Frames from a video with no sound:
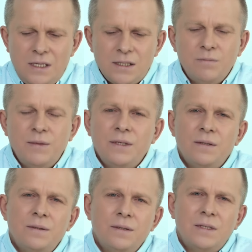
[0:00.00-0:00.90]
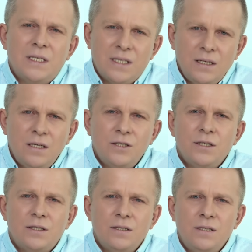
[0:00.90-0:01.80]
if we are true
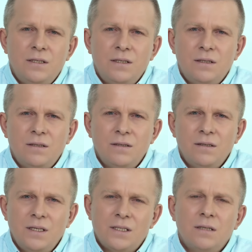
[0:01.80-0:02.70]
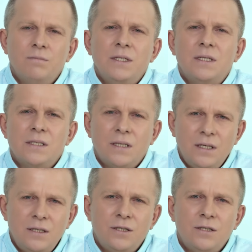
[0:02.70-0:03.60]
parents, if we are true
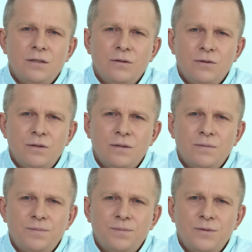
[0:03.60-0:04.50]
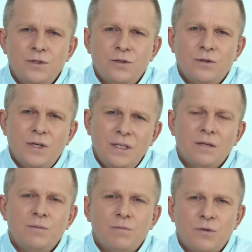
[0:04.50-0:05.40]
people, then
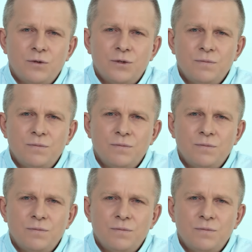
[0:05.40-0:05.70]
we can do